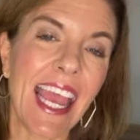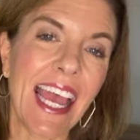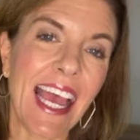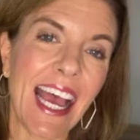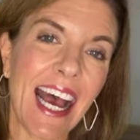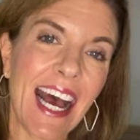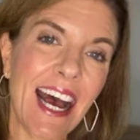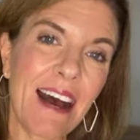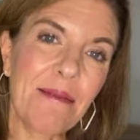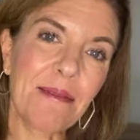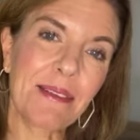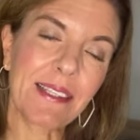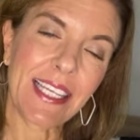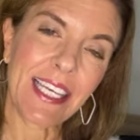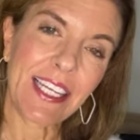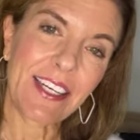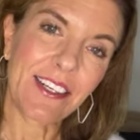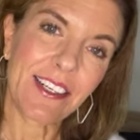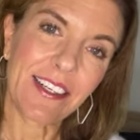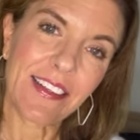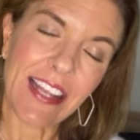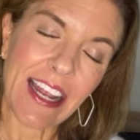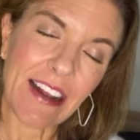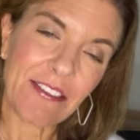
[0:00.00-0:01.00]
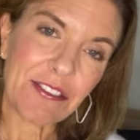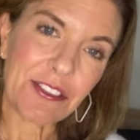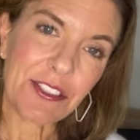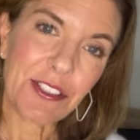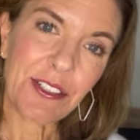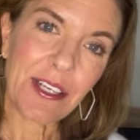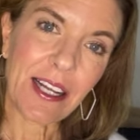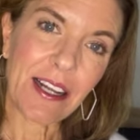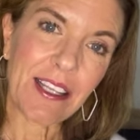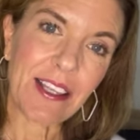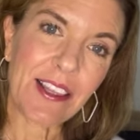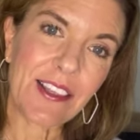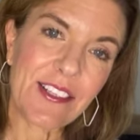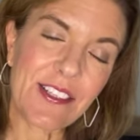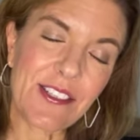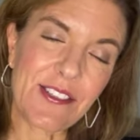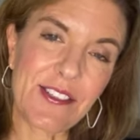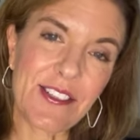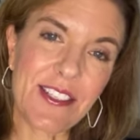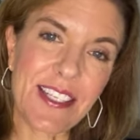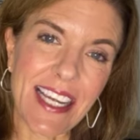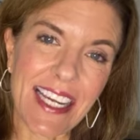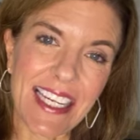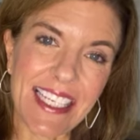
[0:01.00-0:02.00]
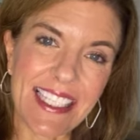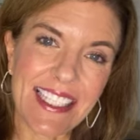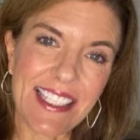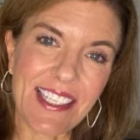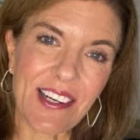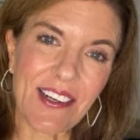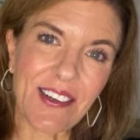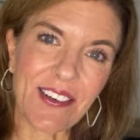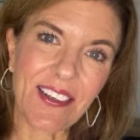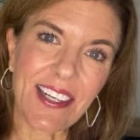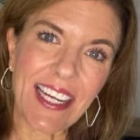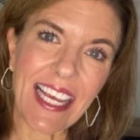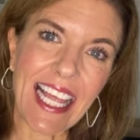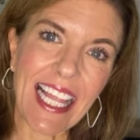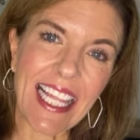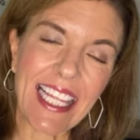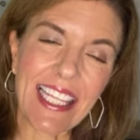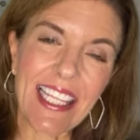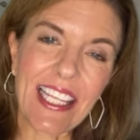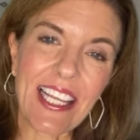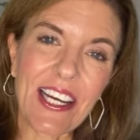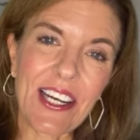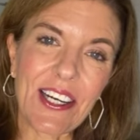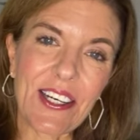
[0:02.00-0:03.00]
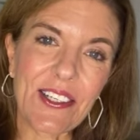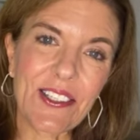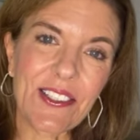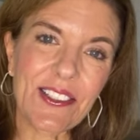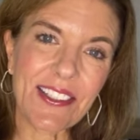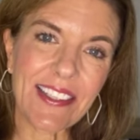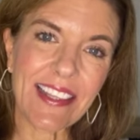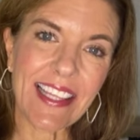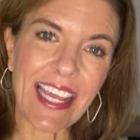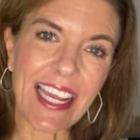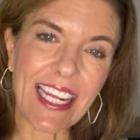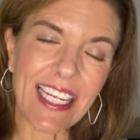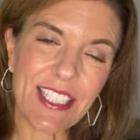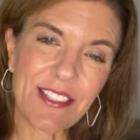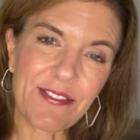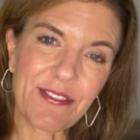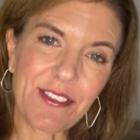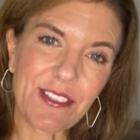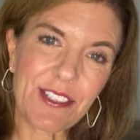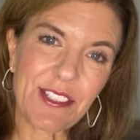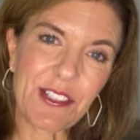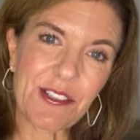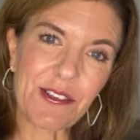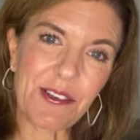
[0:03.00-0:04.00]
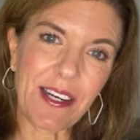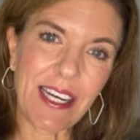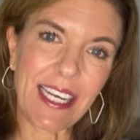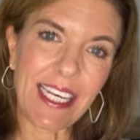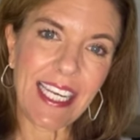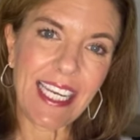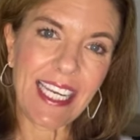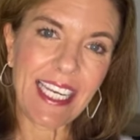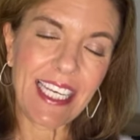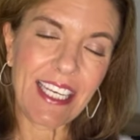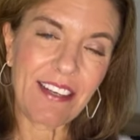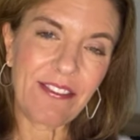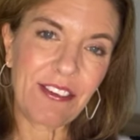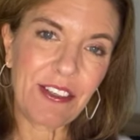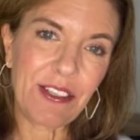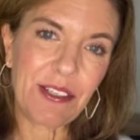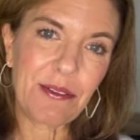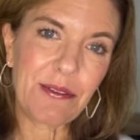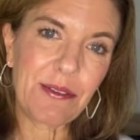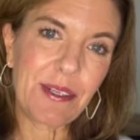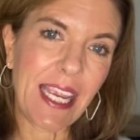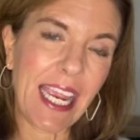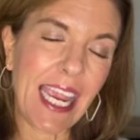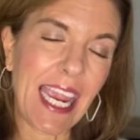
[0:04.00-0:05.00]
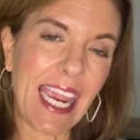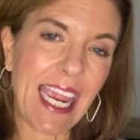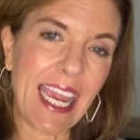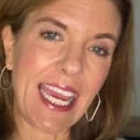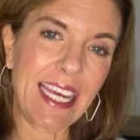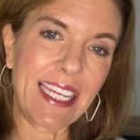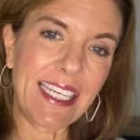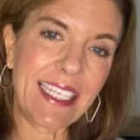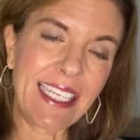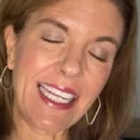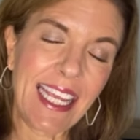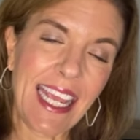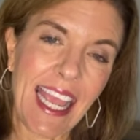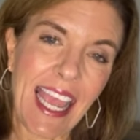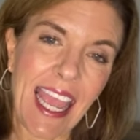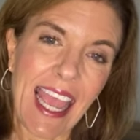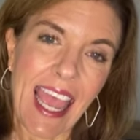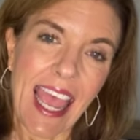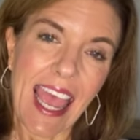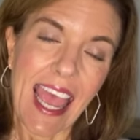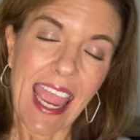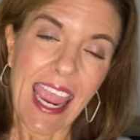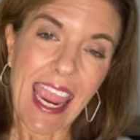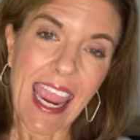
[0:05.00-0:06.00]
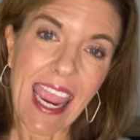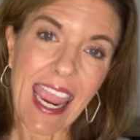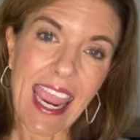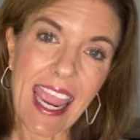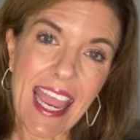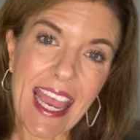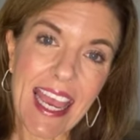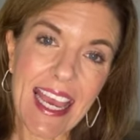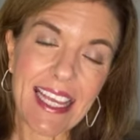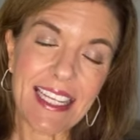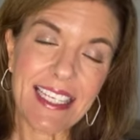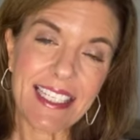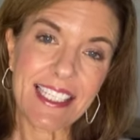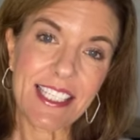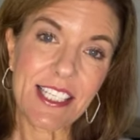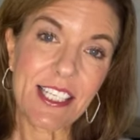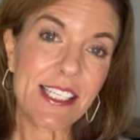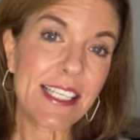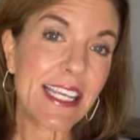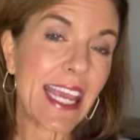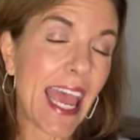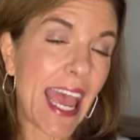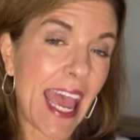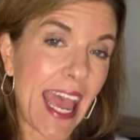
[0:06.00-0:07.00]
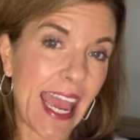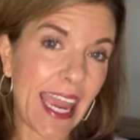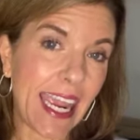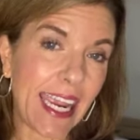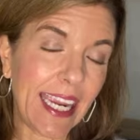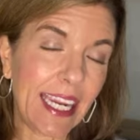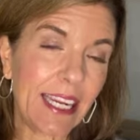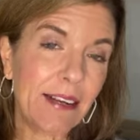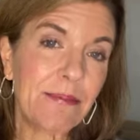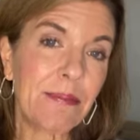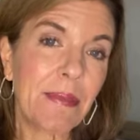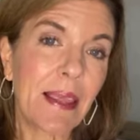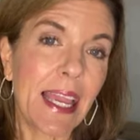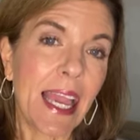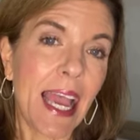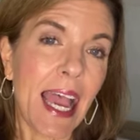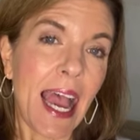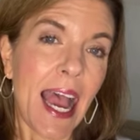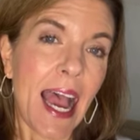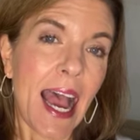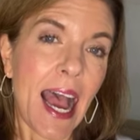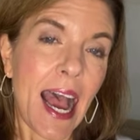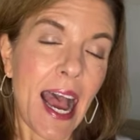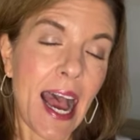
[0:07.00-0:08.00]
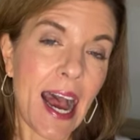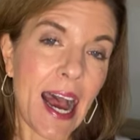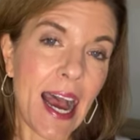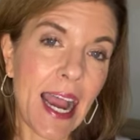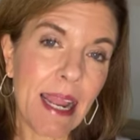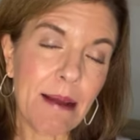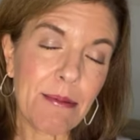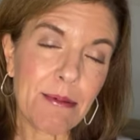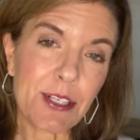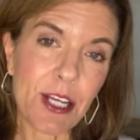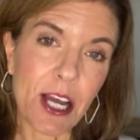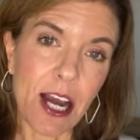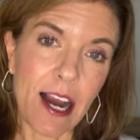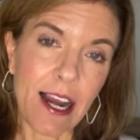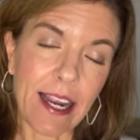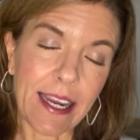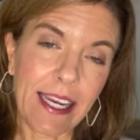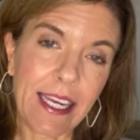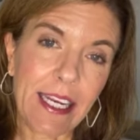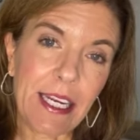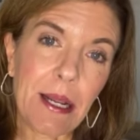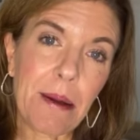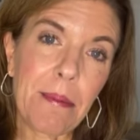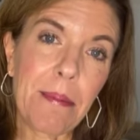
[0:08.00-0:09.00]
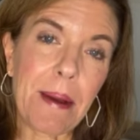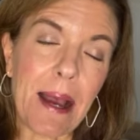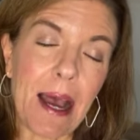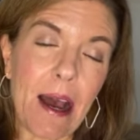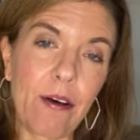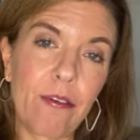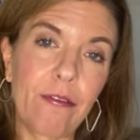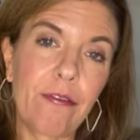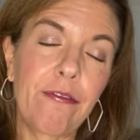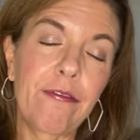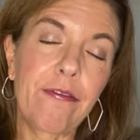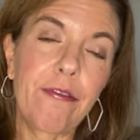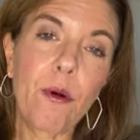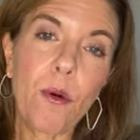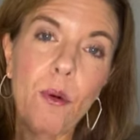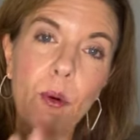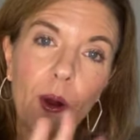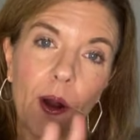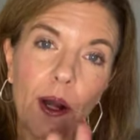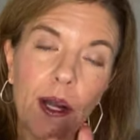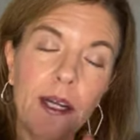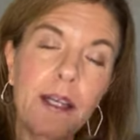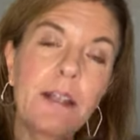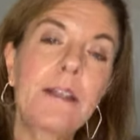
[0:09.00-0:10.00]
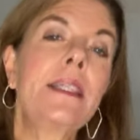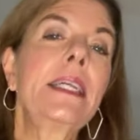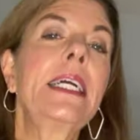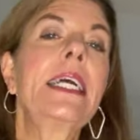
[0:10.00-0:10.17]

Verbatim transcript: um, later in the afternoon on Tuesday. So, hello. Thanks for joining if you can. And today I am talking about four